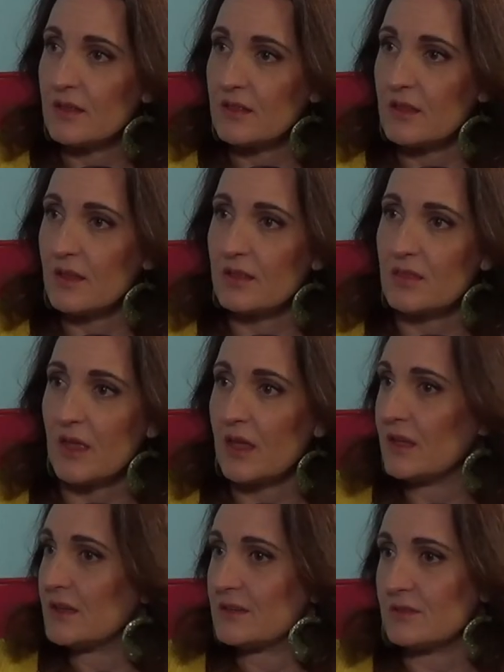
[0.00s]
that
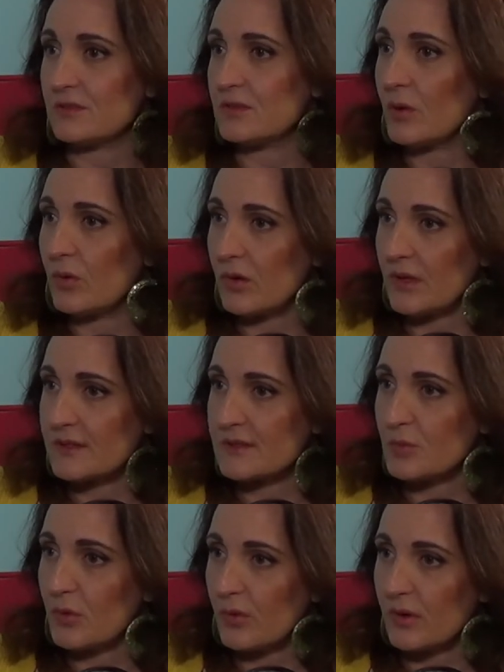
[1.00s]
they didn't totally
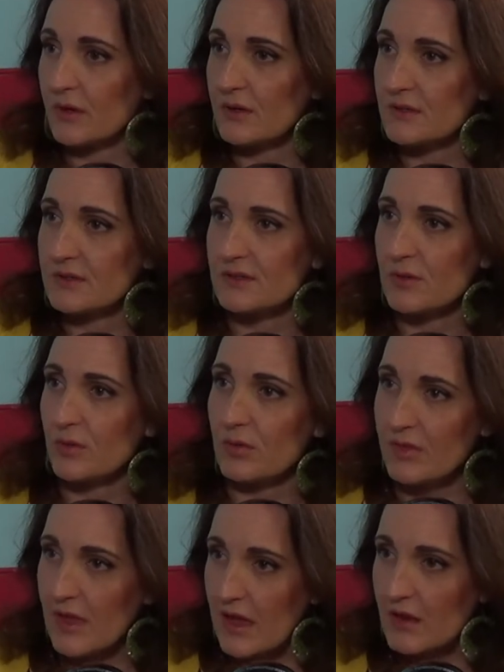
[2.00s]
support. And yeah. so
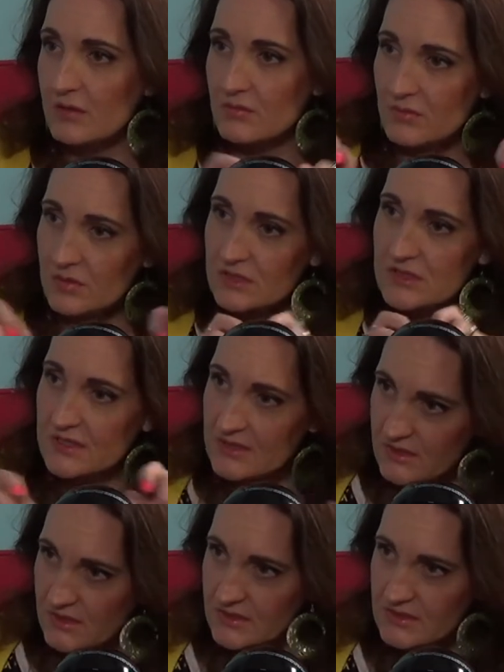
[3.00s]
that
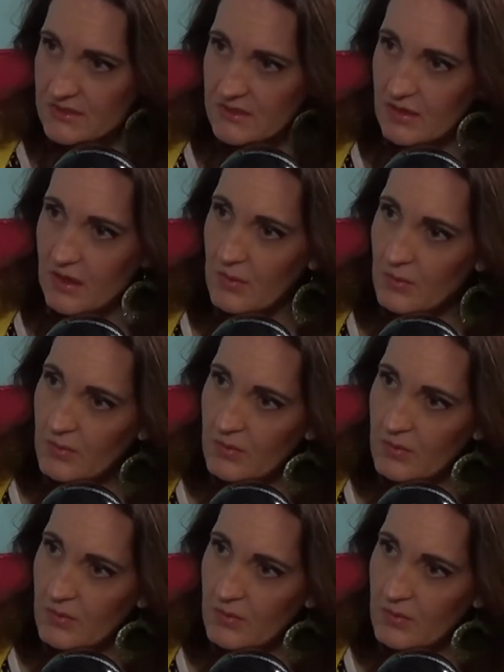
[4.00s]
distanced and them.